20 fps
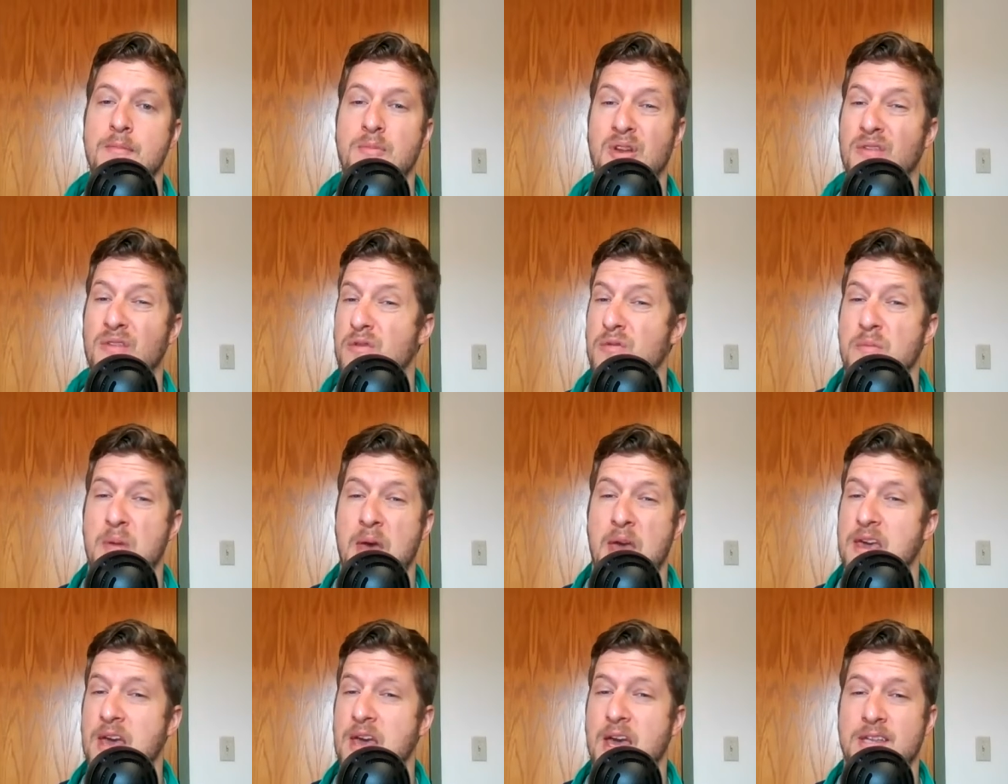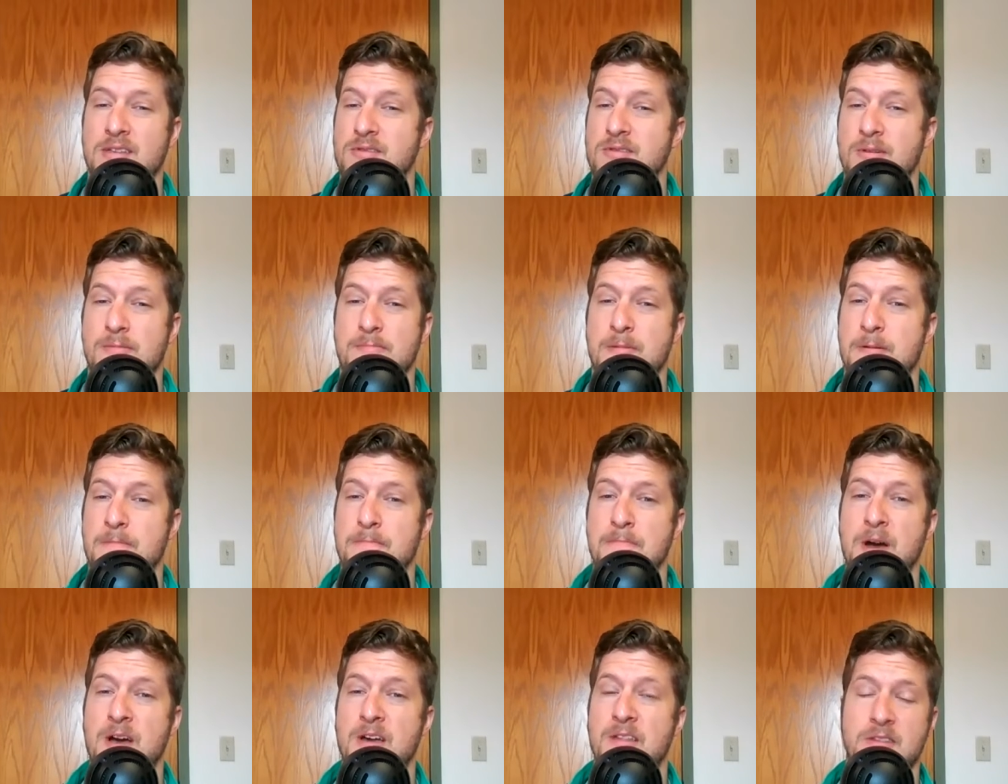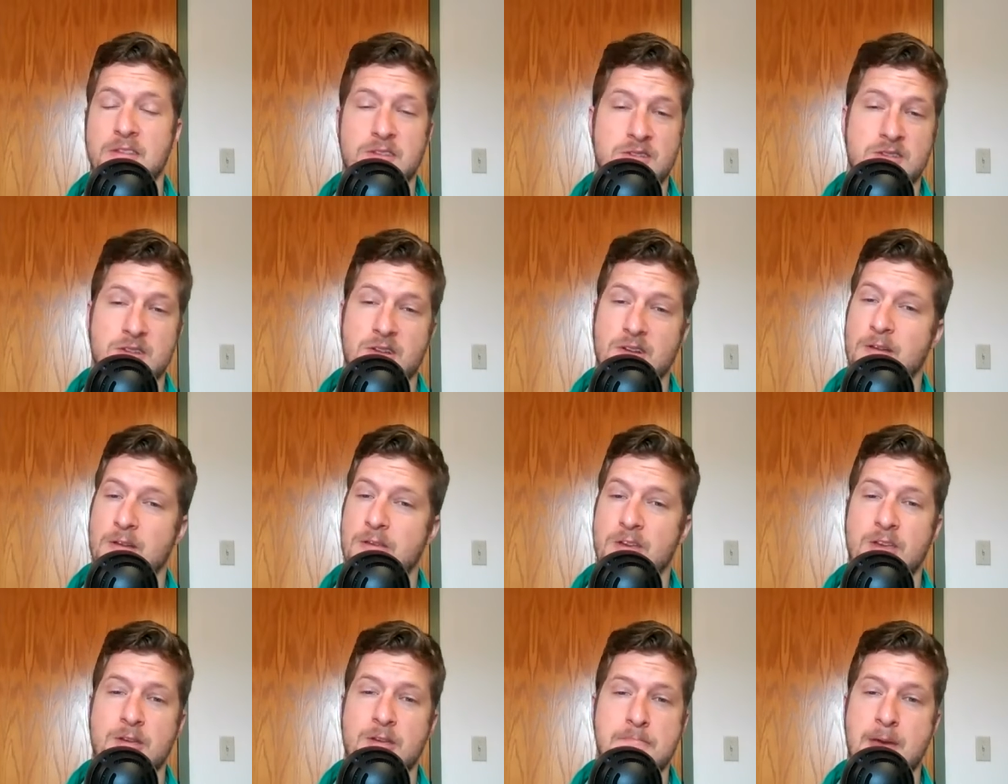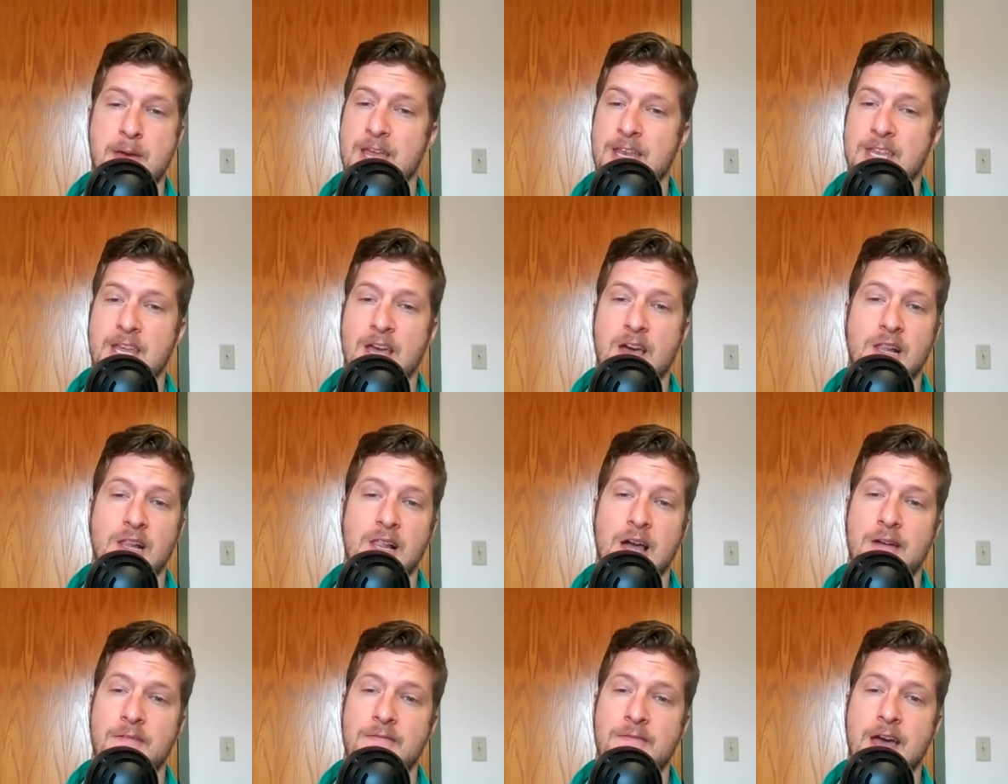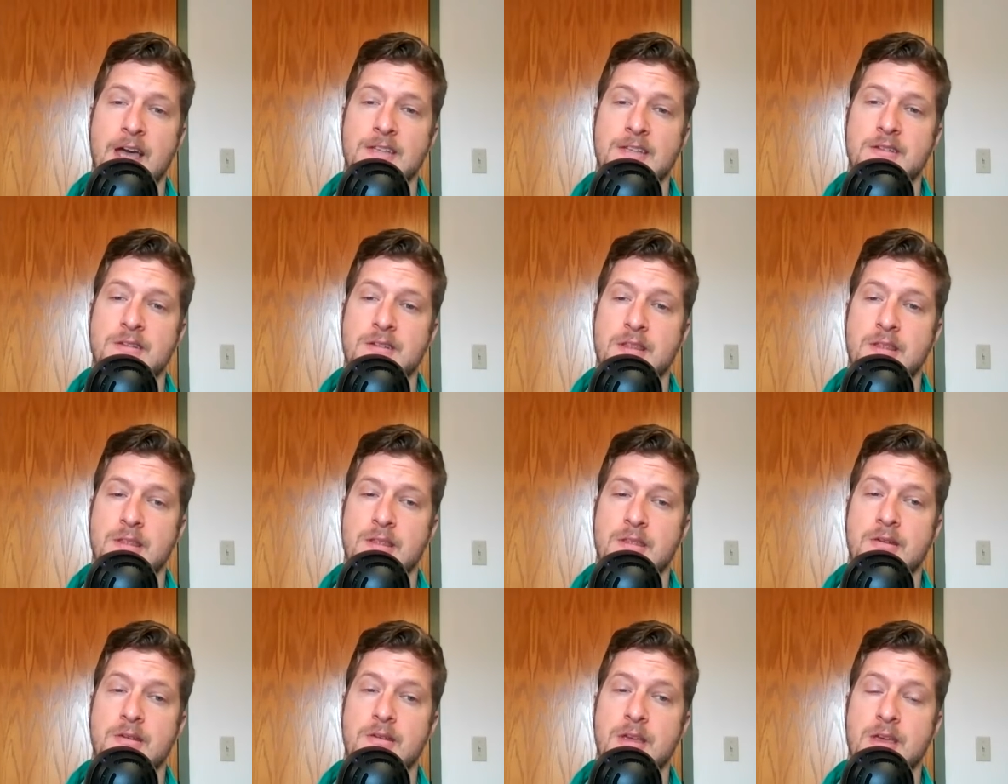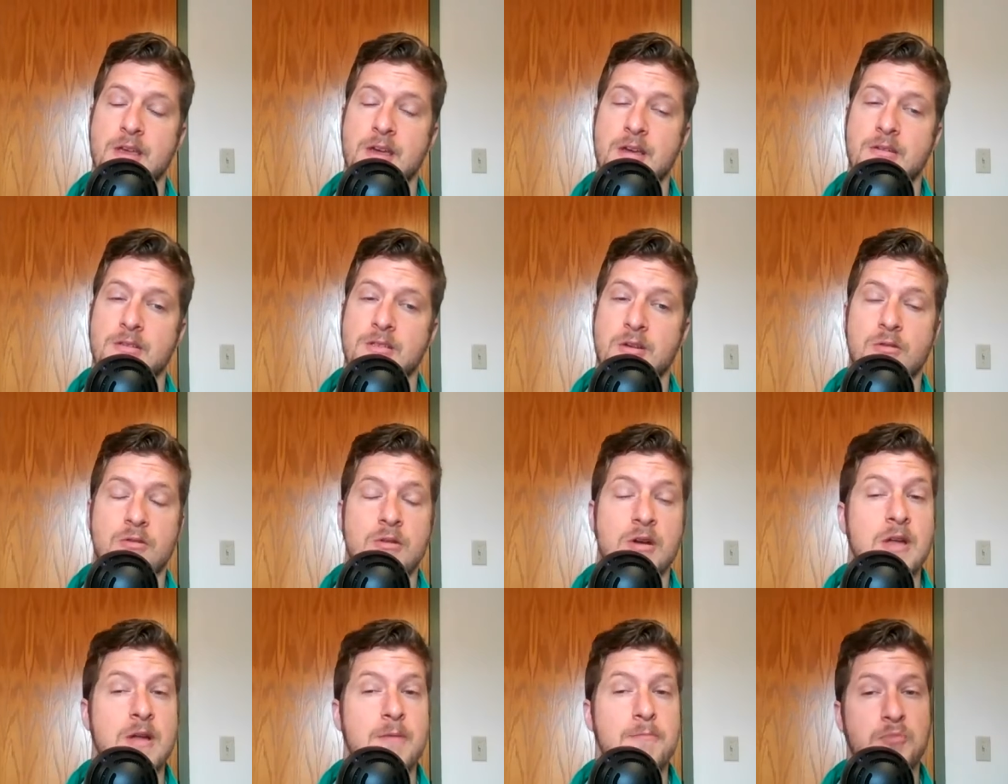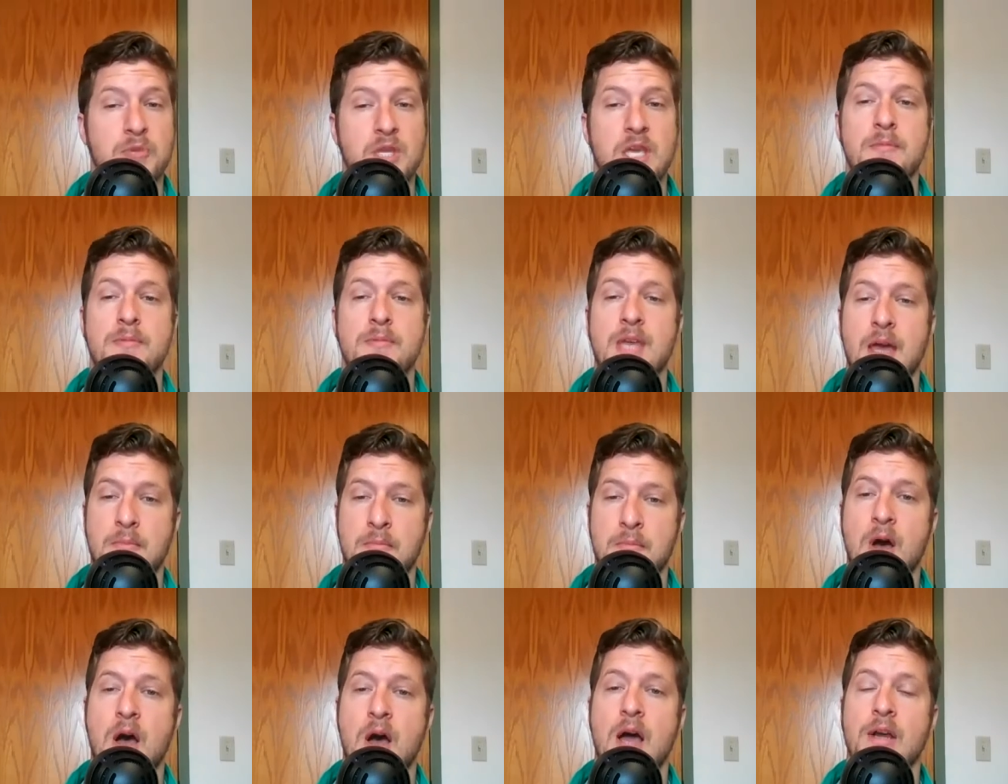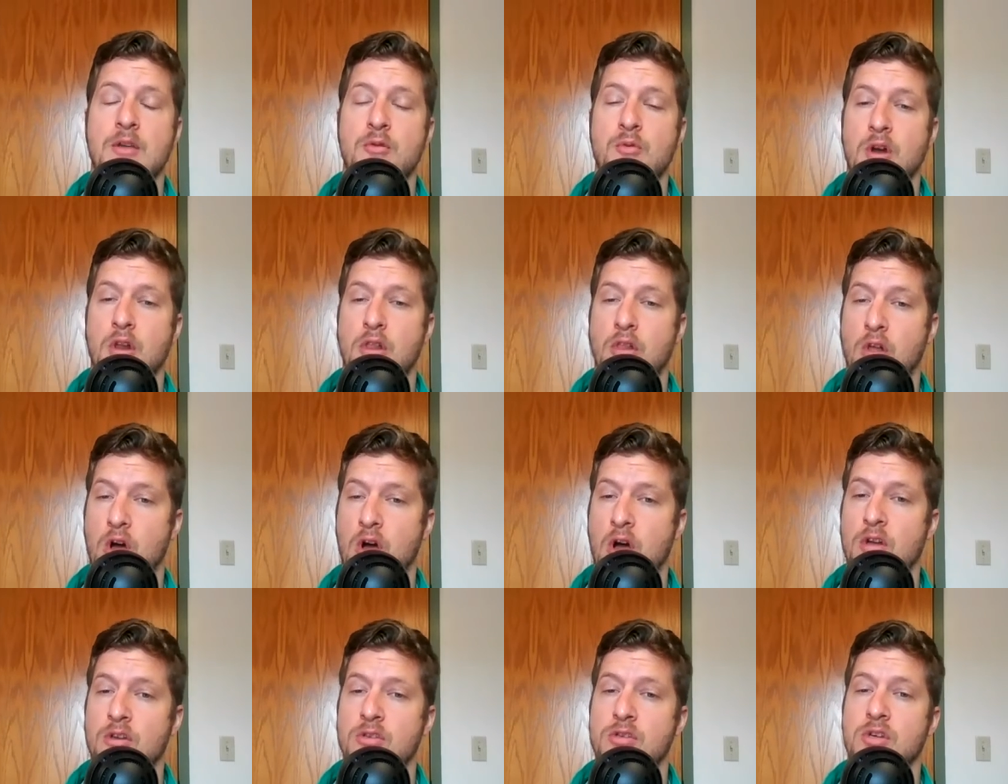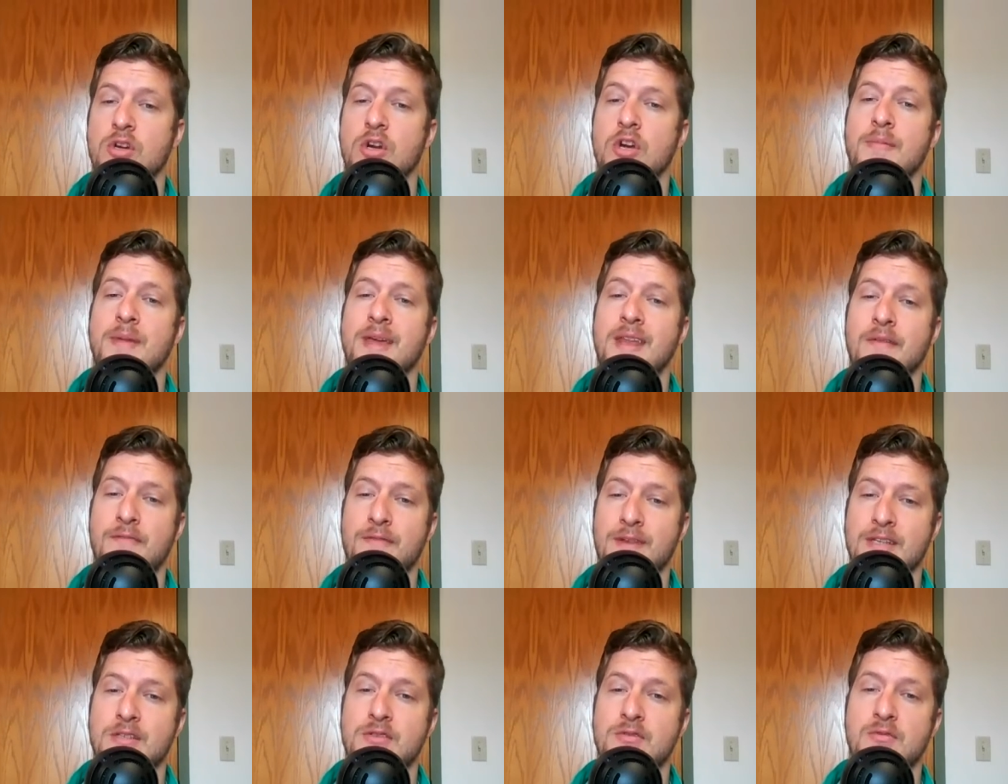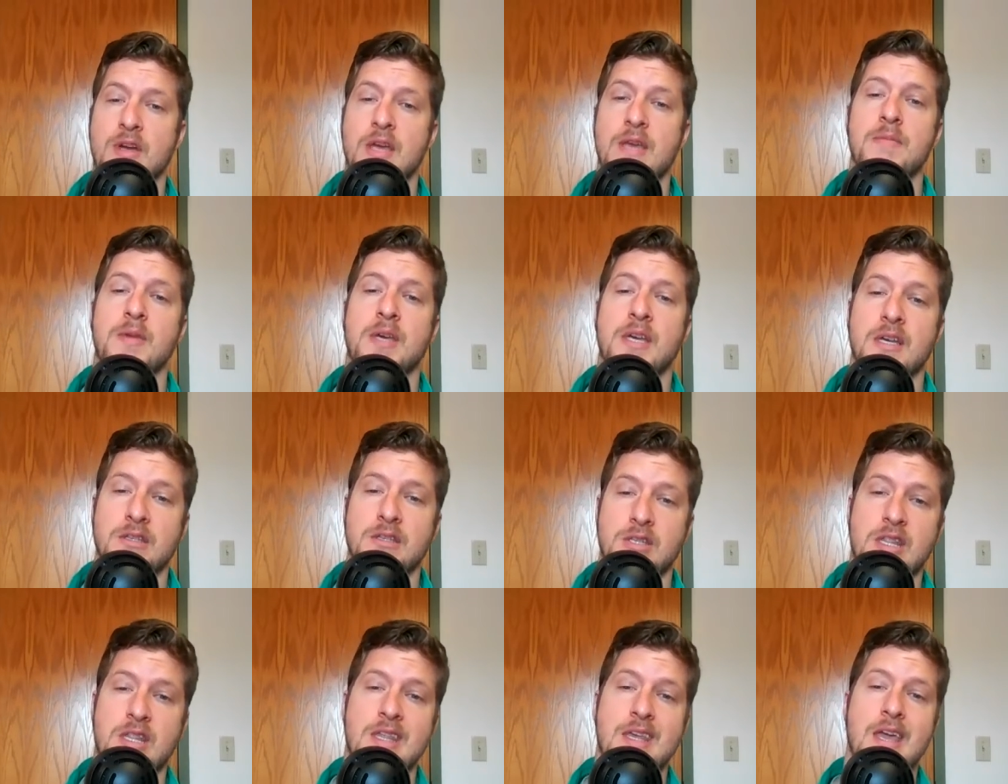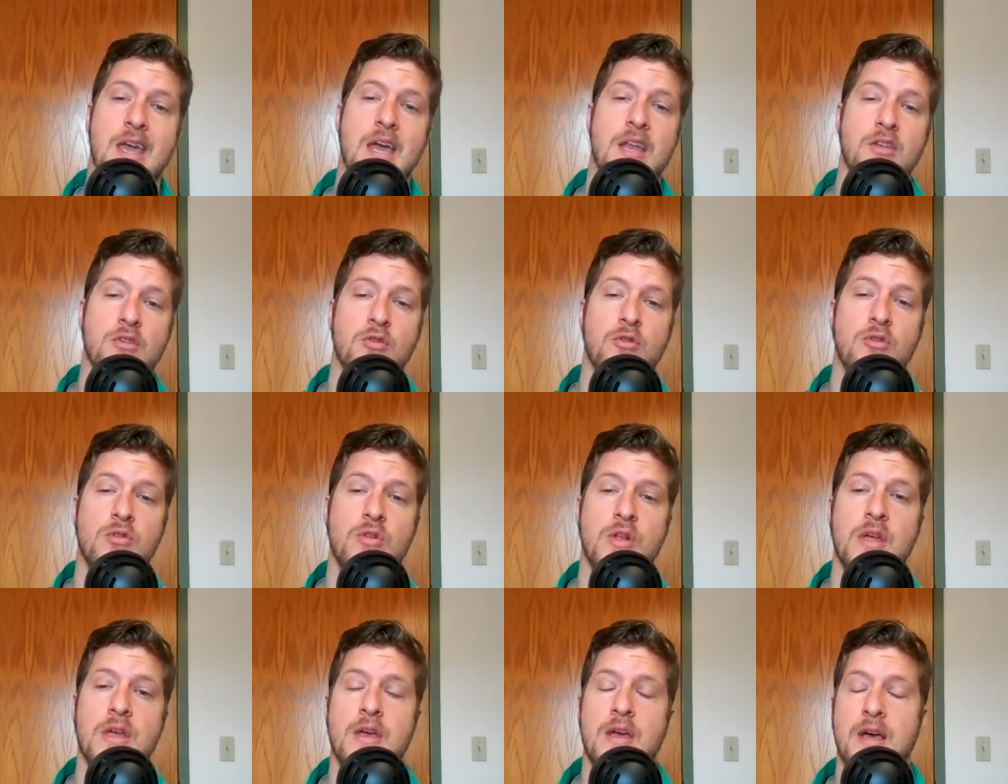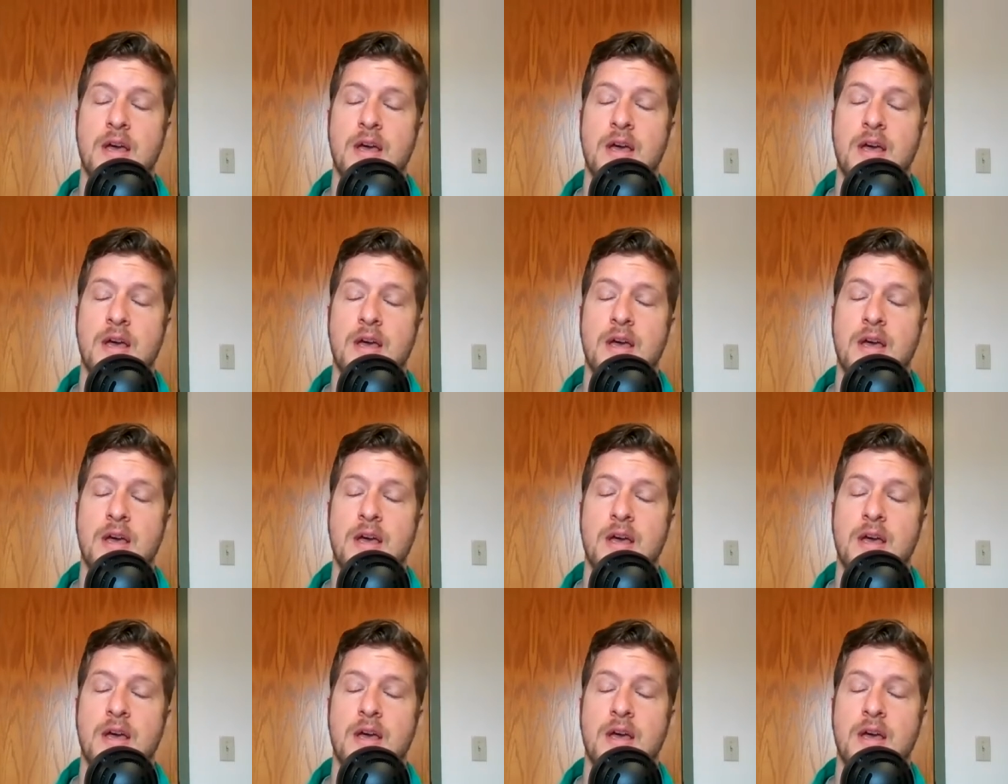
But if you pay extra per month, you can pay it down a lot faster than 30 years. So keep that in mind. You want a long-term and a fixed rate, because in the end, you'll